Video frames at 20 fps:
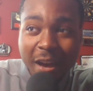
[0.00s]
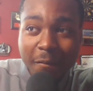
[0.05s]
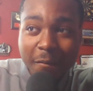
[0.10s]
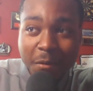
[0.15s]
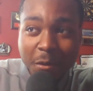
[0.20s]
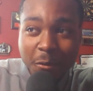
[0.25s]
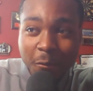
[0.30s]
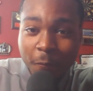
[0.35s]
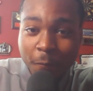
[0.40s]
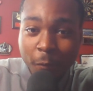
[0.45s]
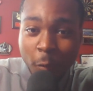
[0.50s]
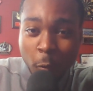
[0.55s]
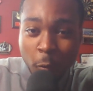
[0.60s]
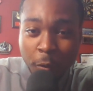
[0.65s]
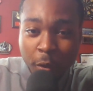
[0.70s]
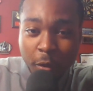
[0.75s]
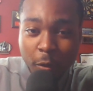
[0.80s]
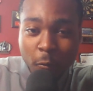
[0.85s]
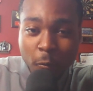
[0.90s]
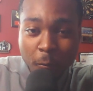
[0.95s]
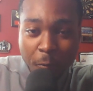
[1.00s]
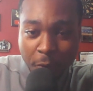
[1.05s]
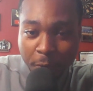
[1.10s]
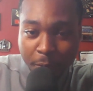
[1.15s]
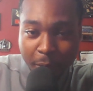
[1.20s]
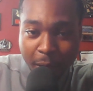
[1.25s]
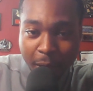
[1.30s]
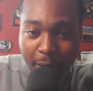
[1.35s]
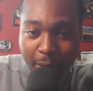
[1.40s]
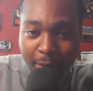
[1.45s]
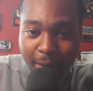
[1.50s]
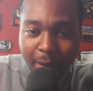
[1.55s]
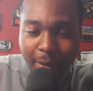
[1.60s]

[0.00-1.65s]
240 quarterback.